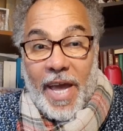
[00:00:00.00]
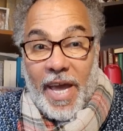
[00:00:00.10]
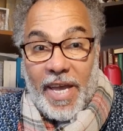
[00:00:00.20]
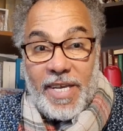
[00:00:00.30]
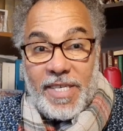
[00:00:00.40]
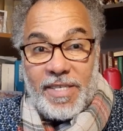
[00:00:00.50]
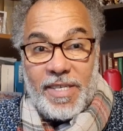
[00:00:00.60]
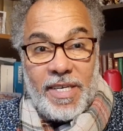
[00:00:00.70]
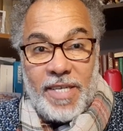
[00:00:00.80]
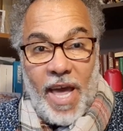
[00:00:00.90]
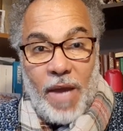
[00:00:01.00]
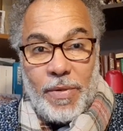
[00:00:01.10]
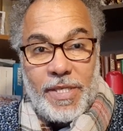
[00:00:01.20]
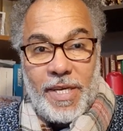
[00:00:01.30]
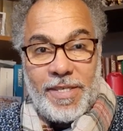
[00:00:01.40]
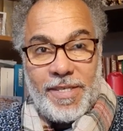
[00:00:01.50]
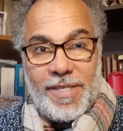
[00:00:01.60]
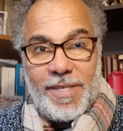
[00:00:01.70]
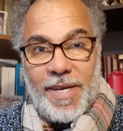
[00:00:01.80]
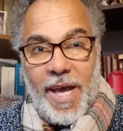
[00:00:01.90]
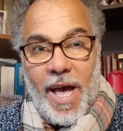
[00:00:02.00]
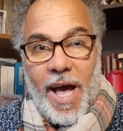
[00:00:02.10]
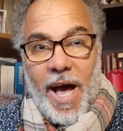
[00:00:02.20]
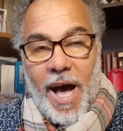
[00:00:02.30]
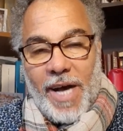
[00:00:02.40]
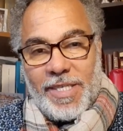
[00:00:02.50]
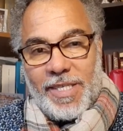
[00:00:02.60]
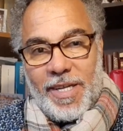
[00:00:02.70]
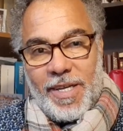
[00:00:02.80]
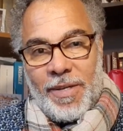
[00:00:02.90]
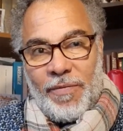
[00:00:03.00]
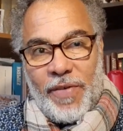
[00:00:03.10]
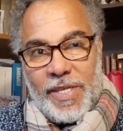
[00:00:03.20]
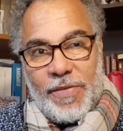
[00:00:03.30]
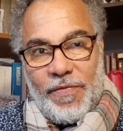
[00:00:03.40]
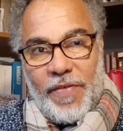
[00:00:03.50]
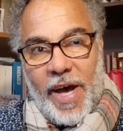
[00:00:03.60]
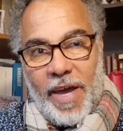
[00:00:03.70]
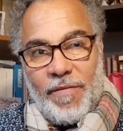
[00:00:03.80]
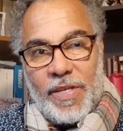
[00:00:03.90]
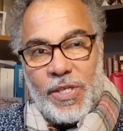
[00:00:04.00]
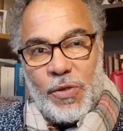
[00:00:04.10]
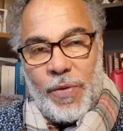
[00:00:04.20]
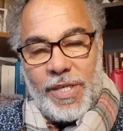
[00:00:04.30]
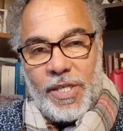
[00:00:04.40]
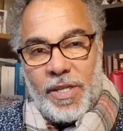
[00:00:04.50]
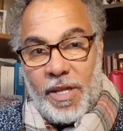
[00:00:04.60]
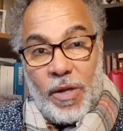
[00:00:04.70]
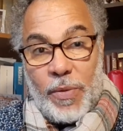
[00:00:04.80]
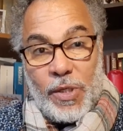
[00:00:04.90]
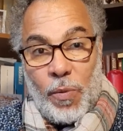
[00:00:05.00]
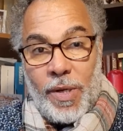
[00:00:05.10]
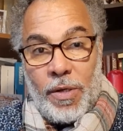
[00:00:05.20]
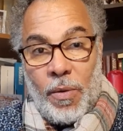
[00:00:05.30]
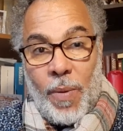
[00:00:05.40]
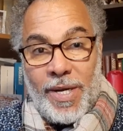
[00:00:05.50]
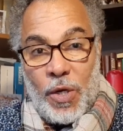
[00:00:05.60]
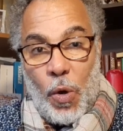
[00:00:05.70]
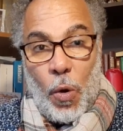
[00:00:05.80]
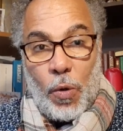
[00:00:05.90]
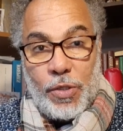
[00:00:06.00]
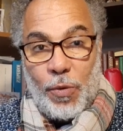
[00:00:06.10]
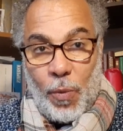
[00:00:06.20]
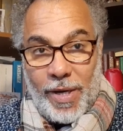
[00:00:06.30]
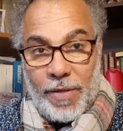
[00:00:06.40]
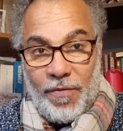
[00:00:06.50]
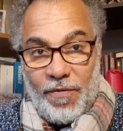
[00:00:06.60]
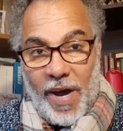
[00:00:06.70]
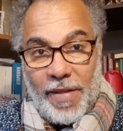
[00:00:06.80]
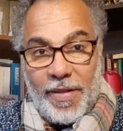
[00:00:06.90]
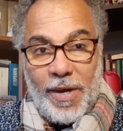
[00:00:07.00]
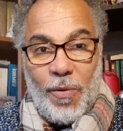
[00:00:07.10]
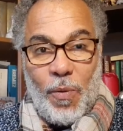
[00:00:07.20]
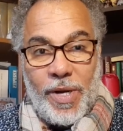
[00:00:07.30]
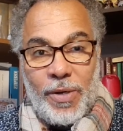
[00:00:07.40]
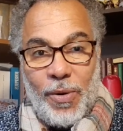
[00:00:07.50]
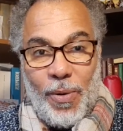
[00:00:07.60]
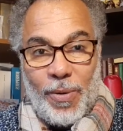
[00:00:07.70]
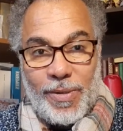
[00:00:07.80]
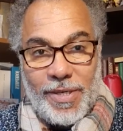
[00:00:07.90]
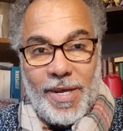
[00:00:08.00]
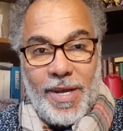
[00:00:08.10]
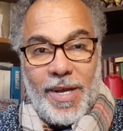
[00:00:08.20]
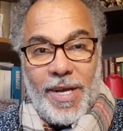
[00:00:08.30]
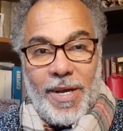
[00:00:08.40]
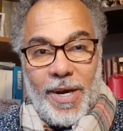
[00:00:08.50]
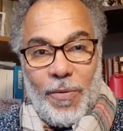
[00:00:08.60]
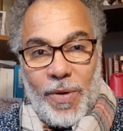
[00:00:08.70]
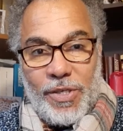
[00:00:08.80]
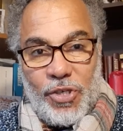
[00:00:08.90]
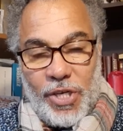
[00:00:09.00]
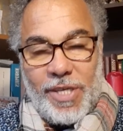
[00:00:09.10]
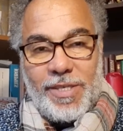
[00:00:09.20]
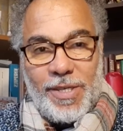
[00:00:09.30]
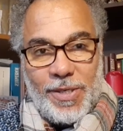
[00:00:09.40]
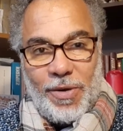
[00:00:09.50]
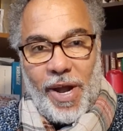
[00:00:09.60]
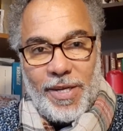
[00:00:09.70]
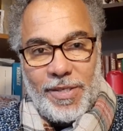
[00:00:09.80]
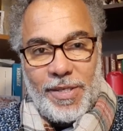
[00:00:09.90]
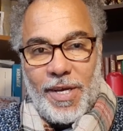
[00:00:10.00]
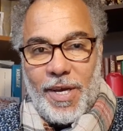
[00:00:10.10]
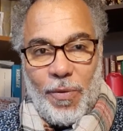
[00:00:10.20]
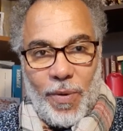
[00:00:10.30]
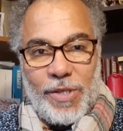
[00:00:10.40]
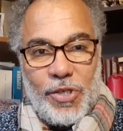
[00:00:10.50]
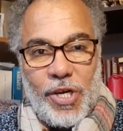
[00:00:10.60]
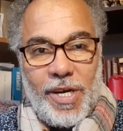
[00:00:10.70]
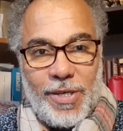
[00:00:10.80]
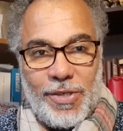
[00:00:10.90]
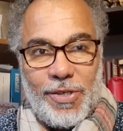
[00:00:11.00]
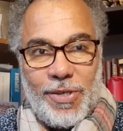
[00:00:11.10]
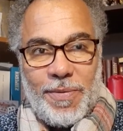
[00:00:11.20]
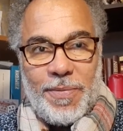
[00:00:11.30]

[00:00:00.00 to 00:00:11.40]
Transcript: His inheritance. And in verse 5, it's written that there is only one Lord, one Father, one Lord, one Jesus Christ, one church.